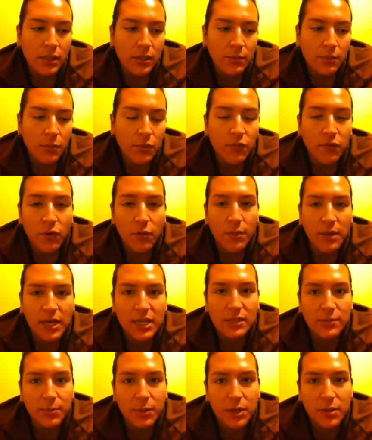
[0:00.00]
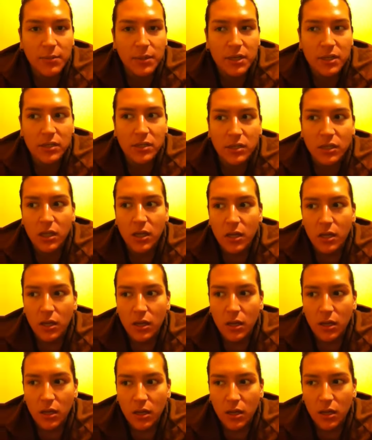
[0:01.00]
performing as pretty much
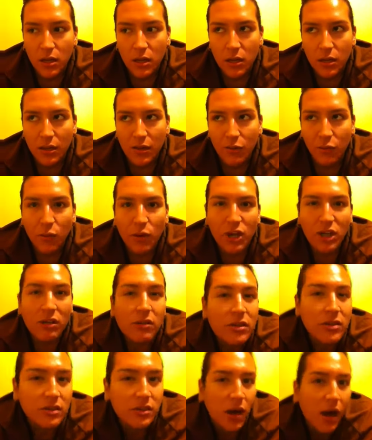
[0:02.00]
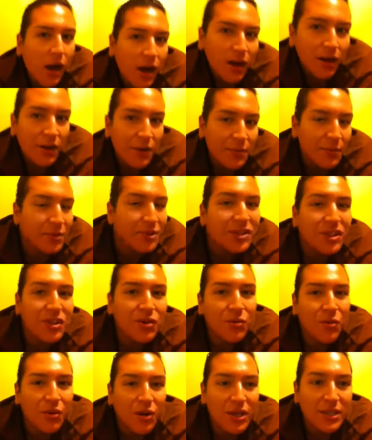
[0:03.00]
what you saw in music
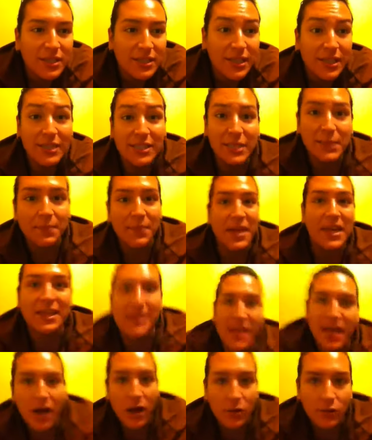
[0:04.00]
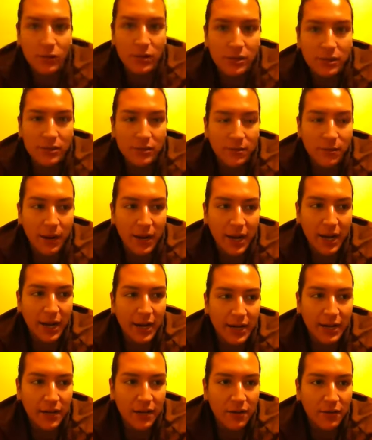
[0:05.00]
awards, and that to me, that was my
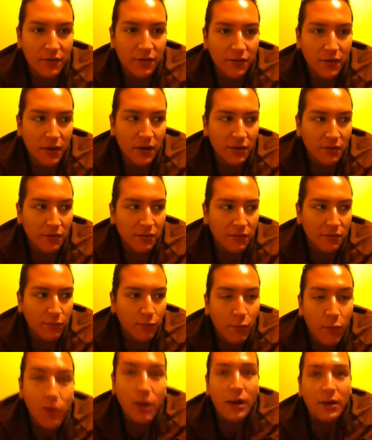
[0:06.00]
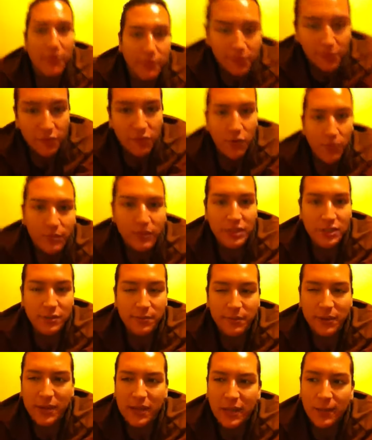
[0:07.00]
idea of what performing
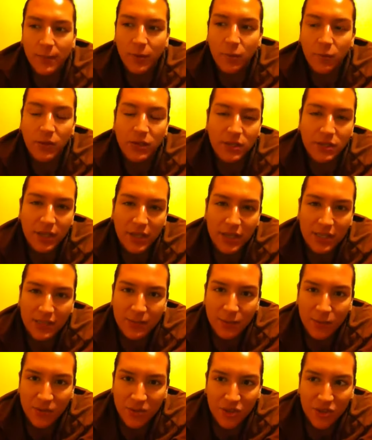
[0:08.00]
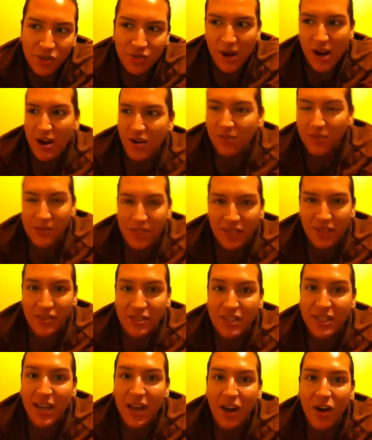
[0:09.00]
should be like. But once you get exposed to drag queens and you
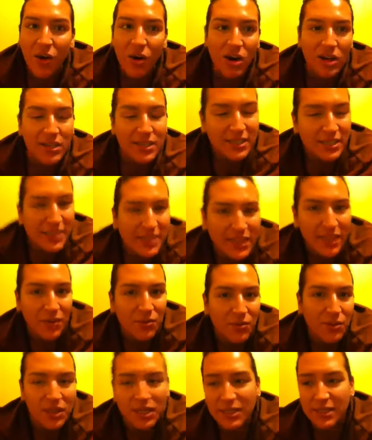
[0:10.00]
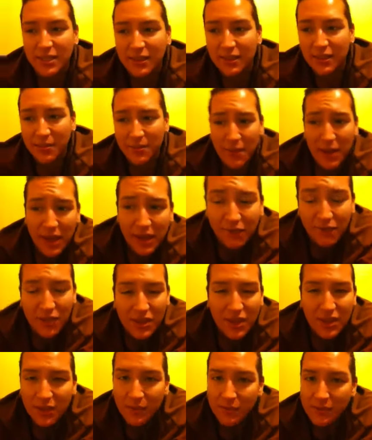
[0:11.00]
see how artistic it really is, and they make
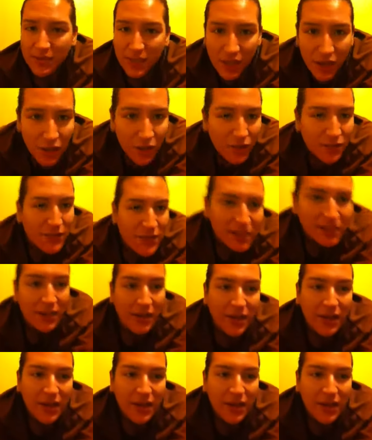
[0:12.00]
everything themselves, and